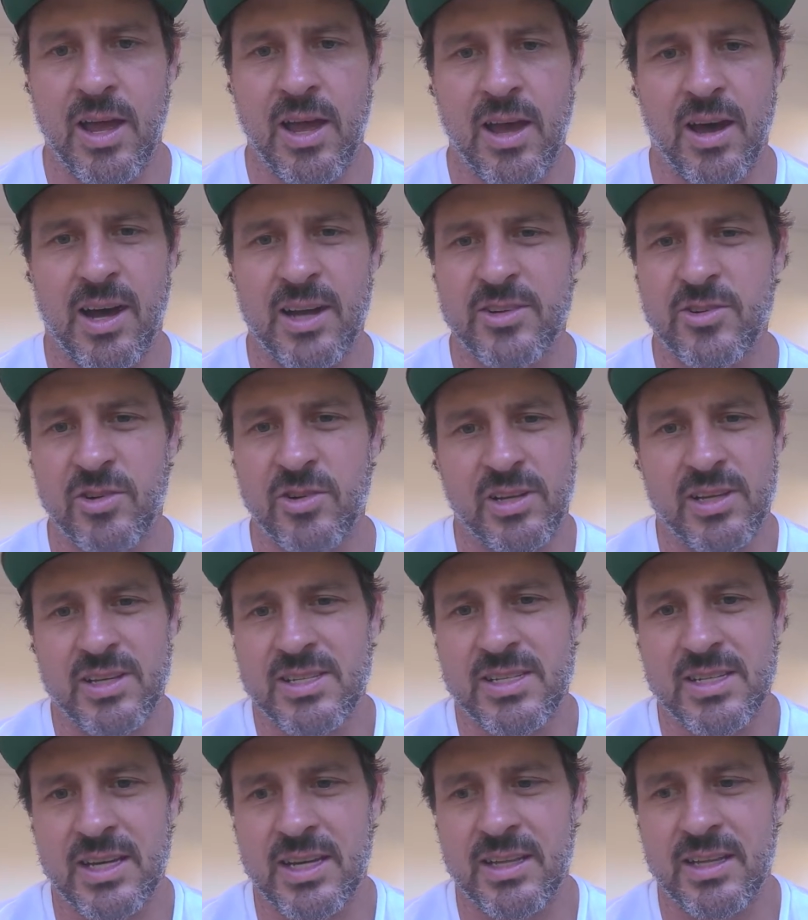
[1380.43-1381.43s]
I truly
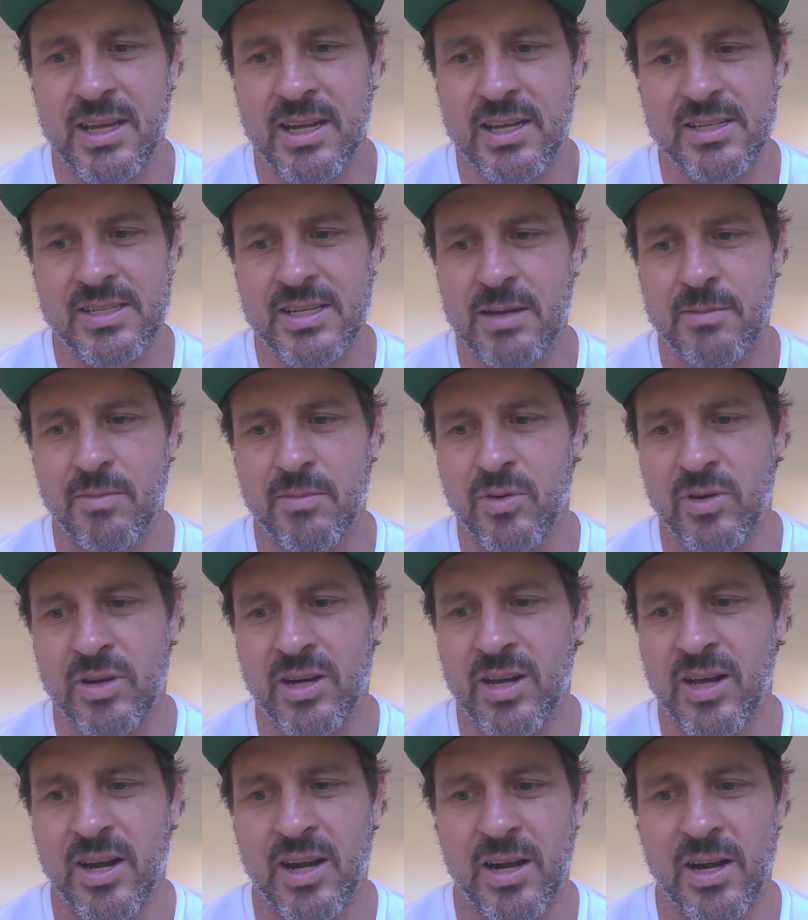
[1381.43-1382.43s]
see that at some
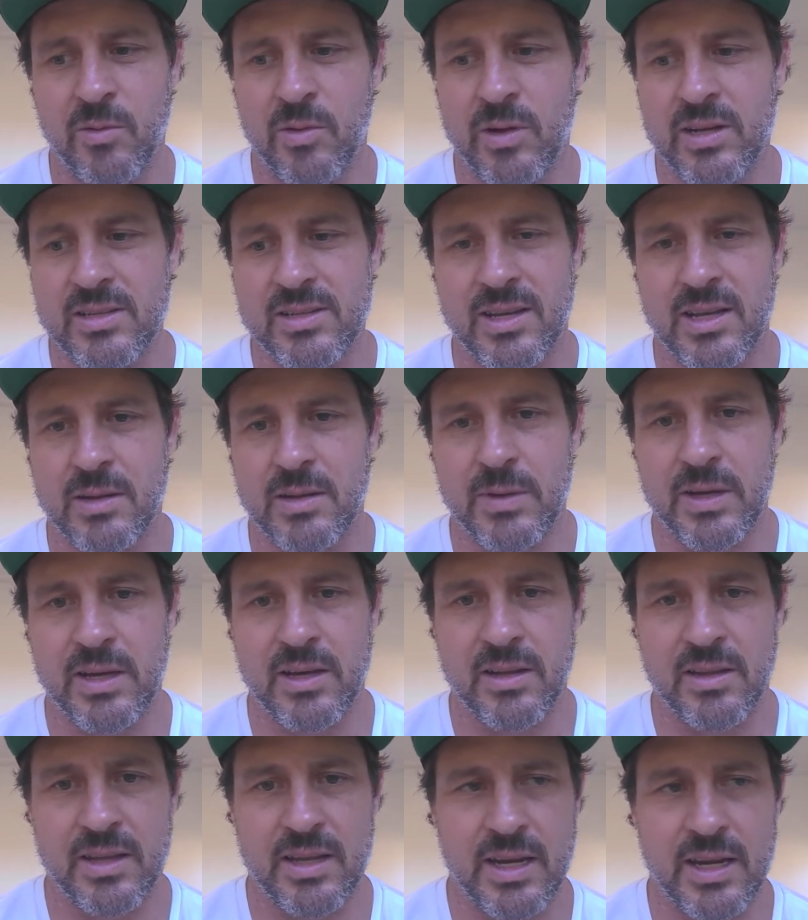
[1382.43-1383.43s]
point, I don't know when it's going to be, I
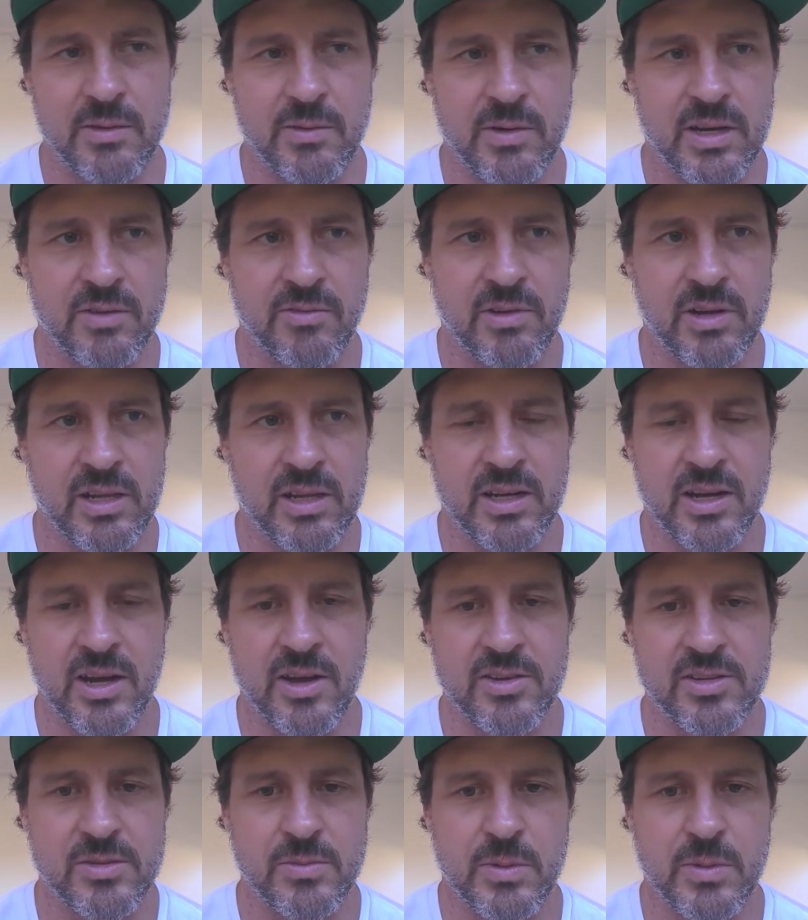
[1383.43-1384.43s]
don't think anyone really
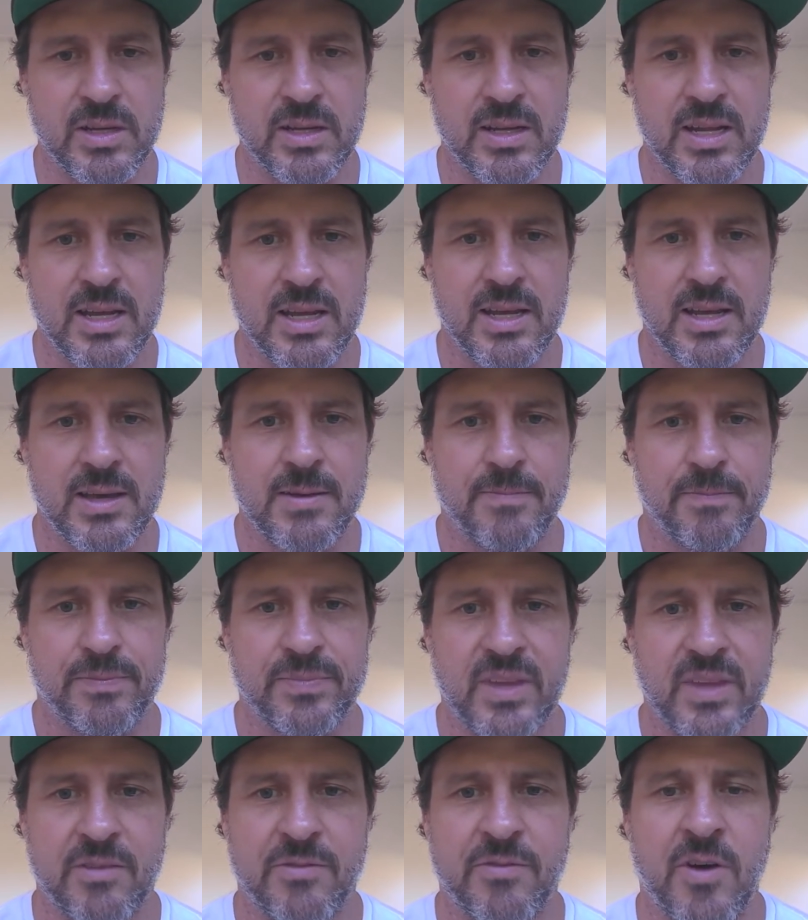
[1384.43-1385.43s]
knows, but
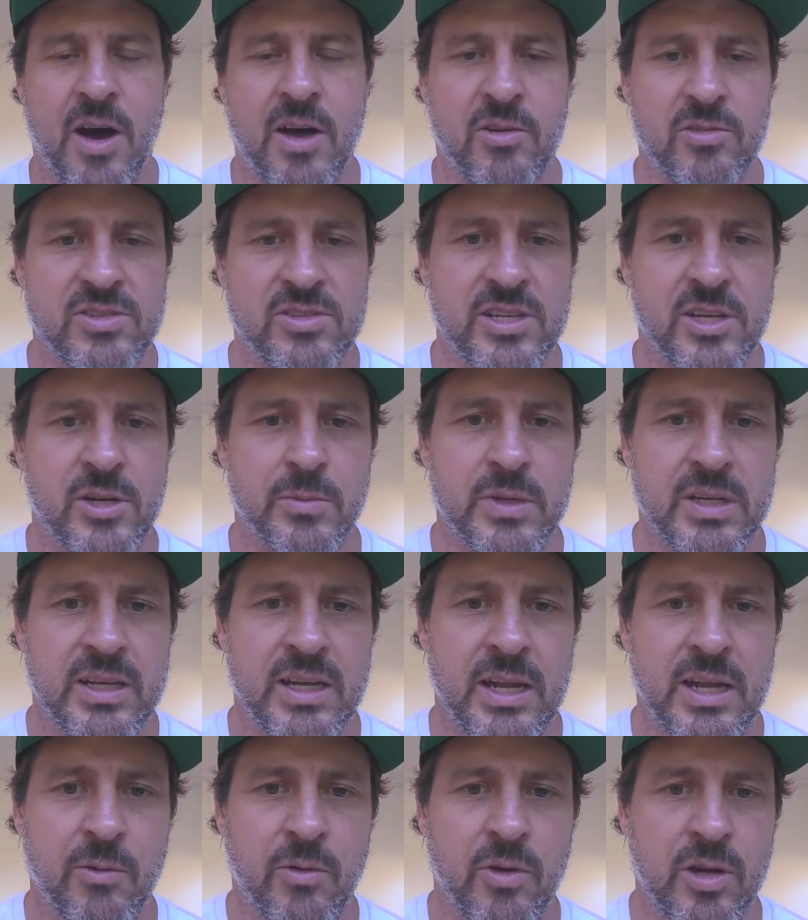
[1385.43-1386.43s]
a final settlement
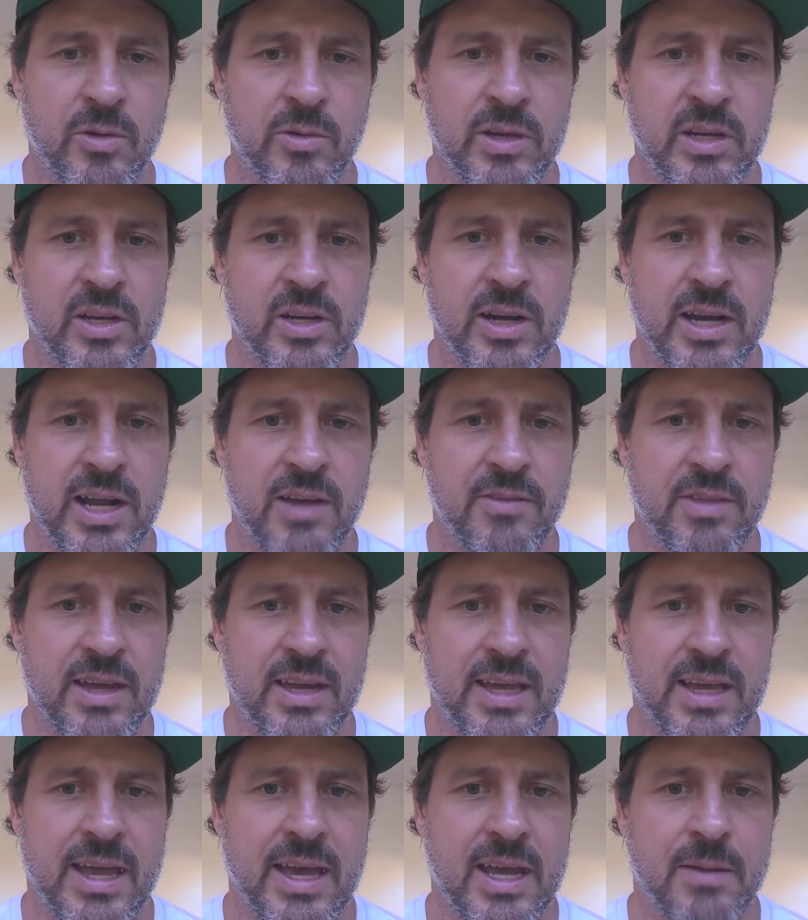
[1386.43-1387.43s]
network where you don't have
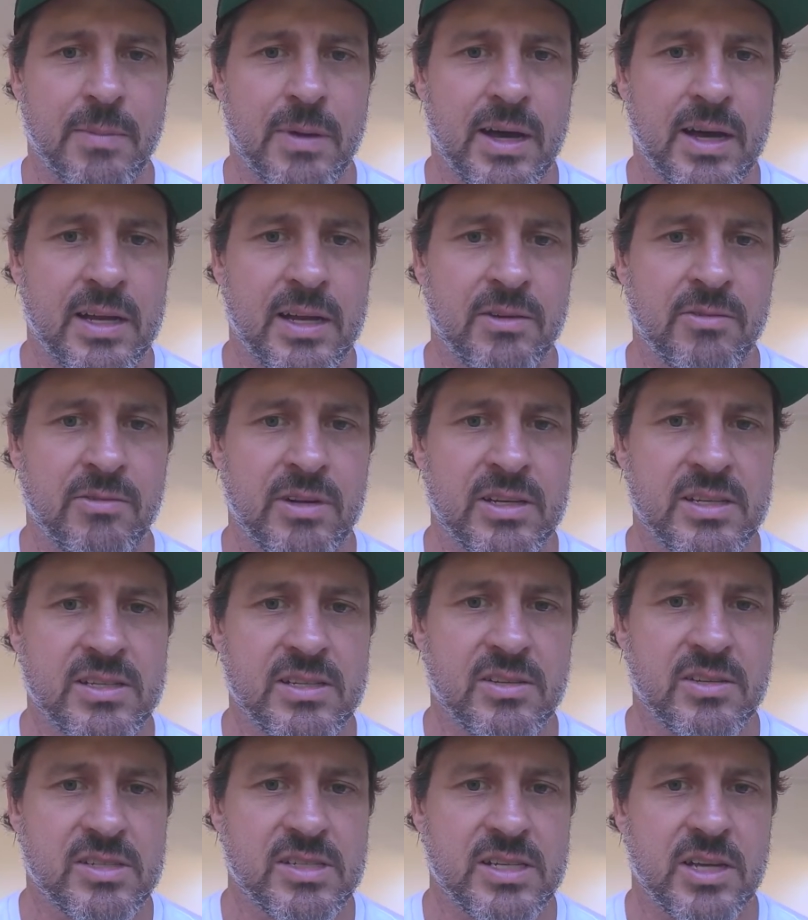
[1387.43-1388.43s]
that counterparty
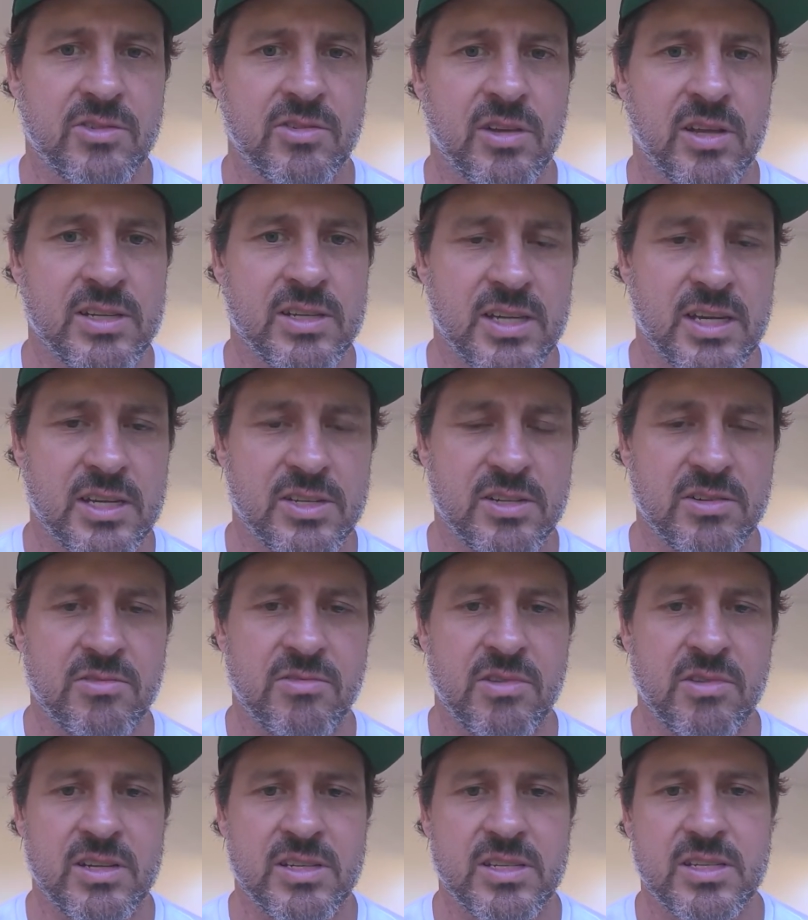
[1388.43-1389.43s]
risk or
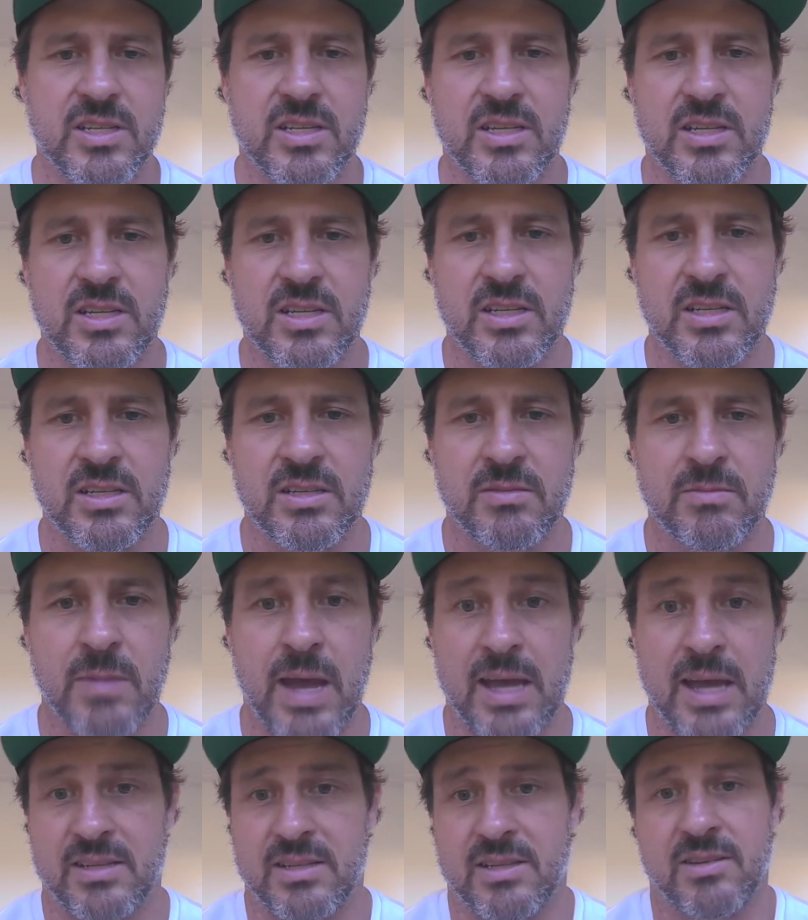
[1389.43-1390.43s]
centralization risk
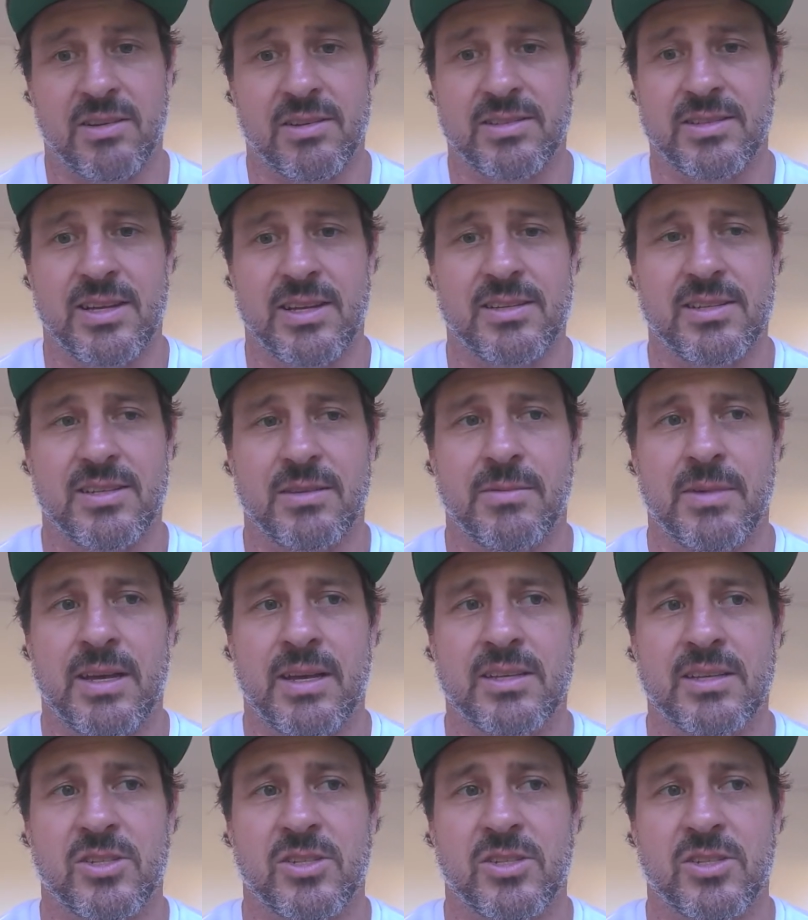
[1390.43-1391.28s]
makes a lot of sense to me.